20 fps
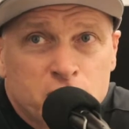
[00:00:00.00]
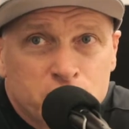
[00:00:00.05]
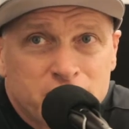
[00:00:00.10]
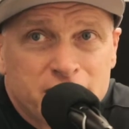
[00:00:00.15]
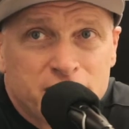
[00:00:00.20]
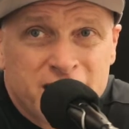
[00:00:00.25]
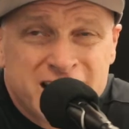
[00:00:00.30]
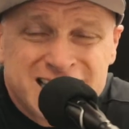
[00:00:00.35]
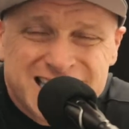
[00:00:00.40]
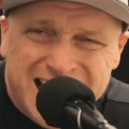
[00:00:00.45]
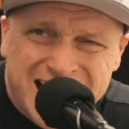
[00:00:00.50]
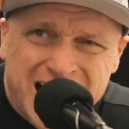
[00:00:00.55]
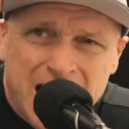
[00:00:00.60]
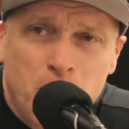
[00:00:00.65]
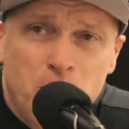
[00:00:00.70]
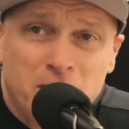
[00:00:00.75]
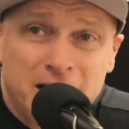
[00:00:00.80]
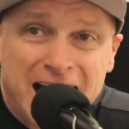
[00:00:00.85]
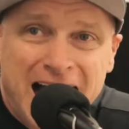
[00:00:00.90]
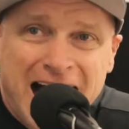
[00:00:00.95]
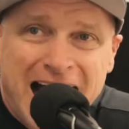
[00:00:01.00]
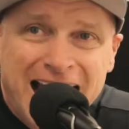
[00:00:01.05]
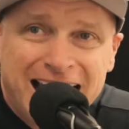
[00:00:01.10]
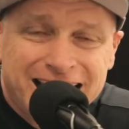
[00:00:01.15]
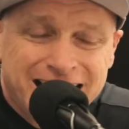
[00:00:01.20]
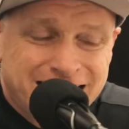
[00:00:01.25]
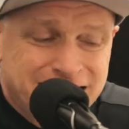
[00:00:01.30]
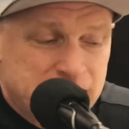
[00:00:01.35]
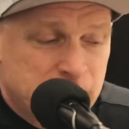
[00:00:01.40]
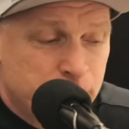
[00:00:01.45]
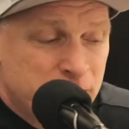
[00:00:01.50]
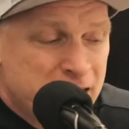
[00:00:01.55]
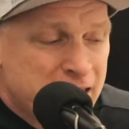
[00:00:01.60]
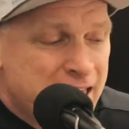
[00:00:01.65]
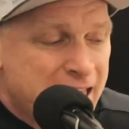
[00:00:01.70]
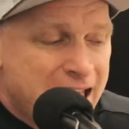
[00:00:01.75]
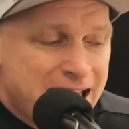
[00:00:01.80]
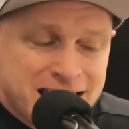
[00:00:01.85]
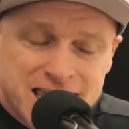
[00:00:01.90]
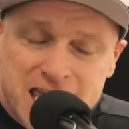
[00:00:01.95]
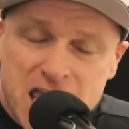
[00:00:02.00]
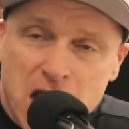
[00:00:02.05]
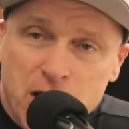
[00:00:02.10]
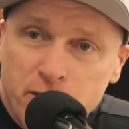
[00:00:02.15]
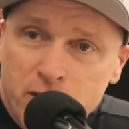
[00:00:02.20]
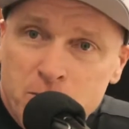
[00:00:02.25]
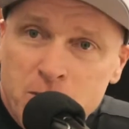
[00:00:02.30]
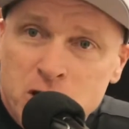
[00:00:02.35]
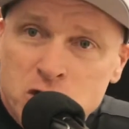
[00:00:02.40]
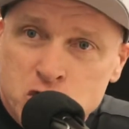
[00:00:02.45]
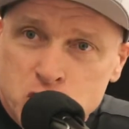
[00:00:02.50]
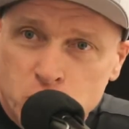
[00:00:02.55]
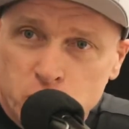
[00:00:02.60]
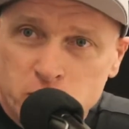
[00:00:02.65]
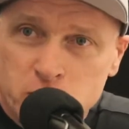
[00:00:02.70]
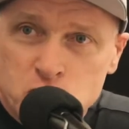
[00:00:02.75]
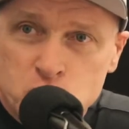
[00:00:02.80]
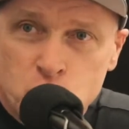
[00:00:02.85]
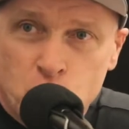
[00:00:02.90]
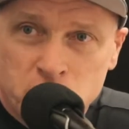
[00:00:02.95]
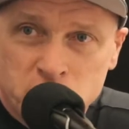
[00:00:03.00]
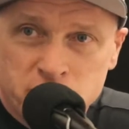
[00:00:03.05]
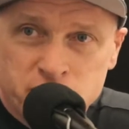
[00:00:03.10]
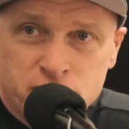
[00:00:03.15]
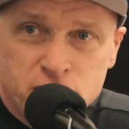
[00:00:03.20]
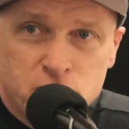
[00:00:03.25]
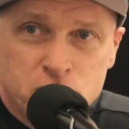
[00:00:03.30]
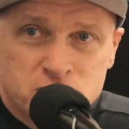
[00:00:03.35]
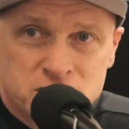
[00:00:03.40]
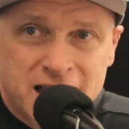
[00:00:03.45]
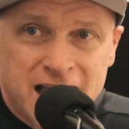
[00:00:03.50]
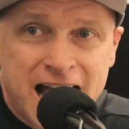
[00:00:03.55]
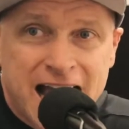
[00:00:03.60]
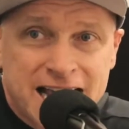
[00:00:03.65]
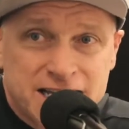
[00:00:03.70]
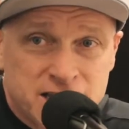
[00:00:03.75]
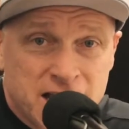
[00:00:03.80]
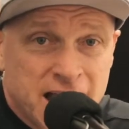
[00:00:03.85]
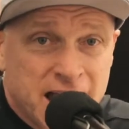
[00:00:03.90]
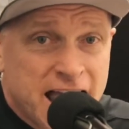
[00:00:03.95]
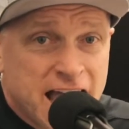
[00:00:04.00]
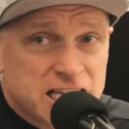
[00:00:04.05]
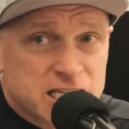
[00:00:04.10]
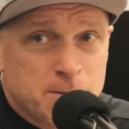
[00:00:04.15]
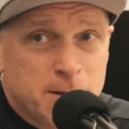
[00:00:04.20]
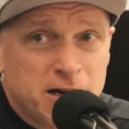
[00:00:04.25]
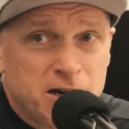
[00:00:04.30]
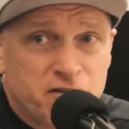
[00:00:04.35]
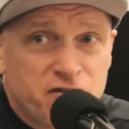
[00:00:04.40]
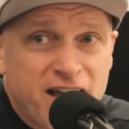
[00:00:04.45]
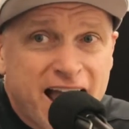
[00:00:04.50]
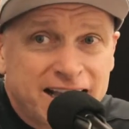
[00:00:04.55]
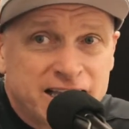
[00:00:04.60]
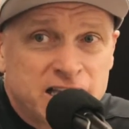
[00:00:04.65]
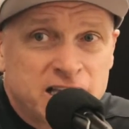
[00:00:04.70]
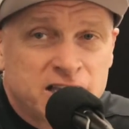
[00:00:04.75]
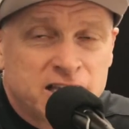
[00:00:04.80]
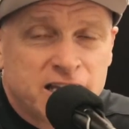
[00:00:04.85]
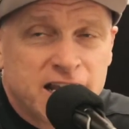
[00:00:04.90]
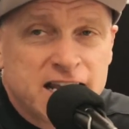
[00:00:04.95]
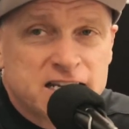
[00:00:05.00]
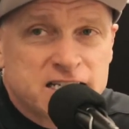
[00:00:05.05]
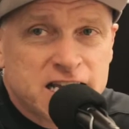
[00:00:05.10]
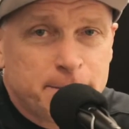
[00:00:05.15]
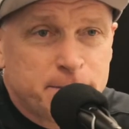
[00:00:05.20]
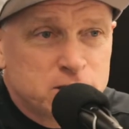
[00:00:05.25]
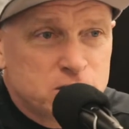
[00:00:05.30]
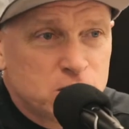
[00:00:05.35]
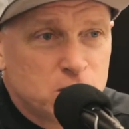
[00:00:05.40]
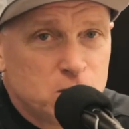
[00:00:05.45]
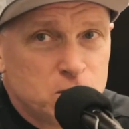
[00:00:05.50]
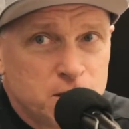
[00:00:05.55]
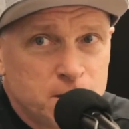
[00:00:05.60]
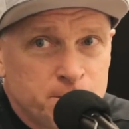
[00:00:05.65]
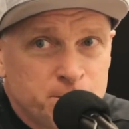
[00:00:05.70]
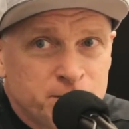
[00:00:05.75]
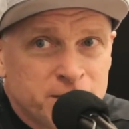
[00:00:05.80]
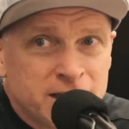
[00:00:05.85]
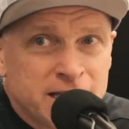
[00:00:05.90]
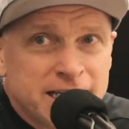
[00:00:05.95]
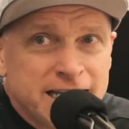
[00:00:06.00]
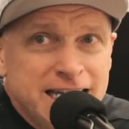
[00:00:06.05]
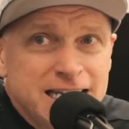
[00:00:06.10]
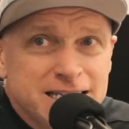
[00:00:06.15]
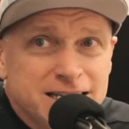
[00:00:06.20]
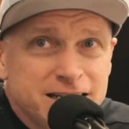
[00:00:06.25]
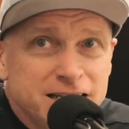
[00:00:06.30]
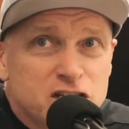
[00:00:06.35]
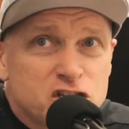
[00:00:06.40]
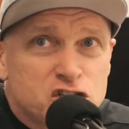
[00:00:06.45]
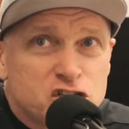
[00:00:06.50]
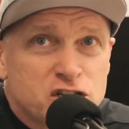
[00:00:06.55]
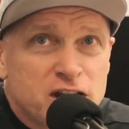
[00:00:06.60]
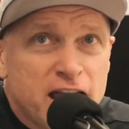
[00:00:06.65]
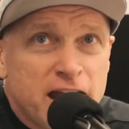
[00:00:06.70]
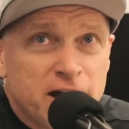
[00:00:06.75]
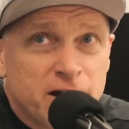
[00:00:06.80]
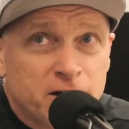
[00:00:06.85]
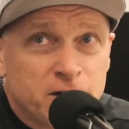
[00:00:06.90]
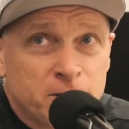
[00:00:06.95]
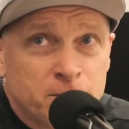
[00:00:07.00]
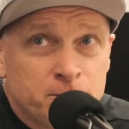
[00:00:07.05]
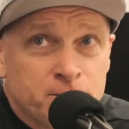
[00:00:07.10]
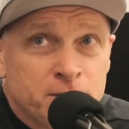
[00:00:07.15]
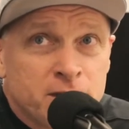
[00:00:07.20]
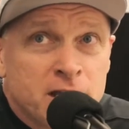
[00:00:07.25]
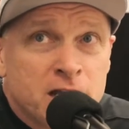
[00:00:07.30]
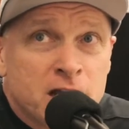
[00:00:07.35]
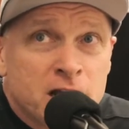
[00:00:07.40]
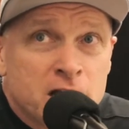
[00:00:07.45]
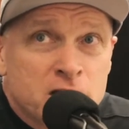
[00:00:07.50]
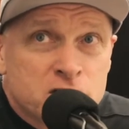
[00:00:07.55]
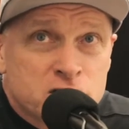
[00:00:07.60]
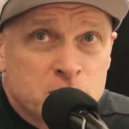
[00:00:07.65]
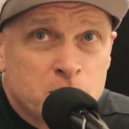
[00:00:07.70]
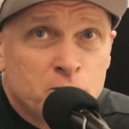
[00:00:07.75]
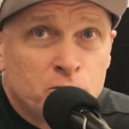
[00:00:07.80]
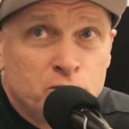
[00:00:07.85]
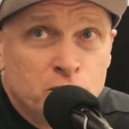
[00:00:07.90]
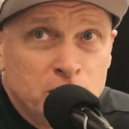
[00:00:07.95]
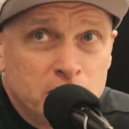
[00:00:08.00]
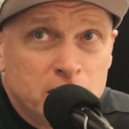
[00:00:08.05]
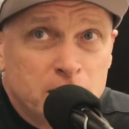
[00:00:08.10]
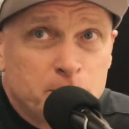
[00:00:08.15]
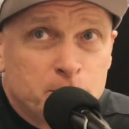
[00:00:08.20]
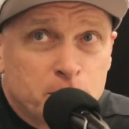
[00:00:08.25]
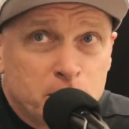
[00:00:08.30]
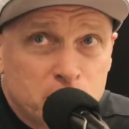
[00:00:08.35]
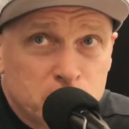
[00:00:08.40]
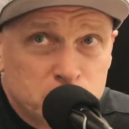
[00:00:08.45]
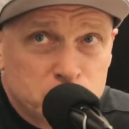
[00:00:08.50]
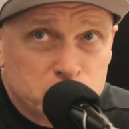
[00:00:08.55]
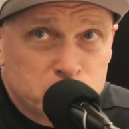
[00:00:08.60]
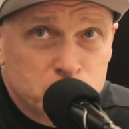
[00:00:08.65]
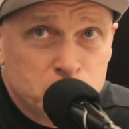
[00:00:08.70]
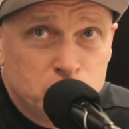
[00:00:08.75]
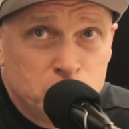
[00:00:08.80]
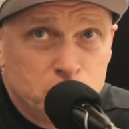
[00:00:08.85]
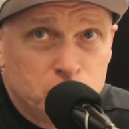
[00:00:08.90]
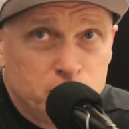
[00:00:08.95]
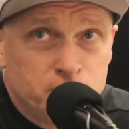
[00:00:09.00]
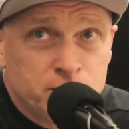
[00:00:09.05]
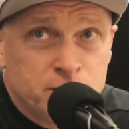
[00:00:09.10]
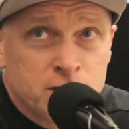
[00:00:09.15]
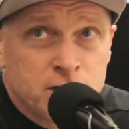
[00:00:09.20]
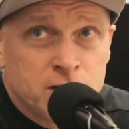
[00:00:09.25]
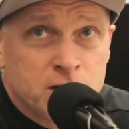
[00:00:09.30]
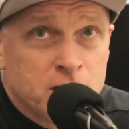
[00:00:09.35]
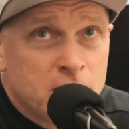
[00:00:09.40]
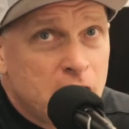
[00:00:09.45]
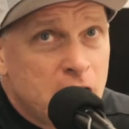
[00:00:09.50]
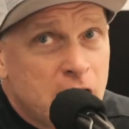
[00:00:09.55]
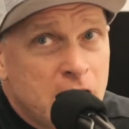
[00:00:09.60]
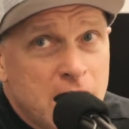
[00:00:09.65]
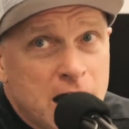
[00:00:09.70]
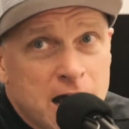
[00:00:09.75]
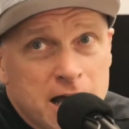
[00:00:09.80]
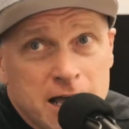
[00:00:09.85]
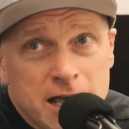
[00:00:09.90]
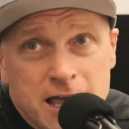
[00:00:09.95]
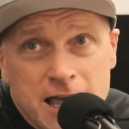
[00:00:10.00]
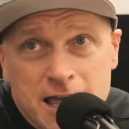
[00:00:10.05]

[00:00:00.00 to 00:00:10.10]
great things, and I want to highlight them. And Kerry Mensior is one of those guys. As a matter of fact, in today's episode, he's going to share some really personal uh,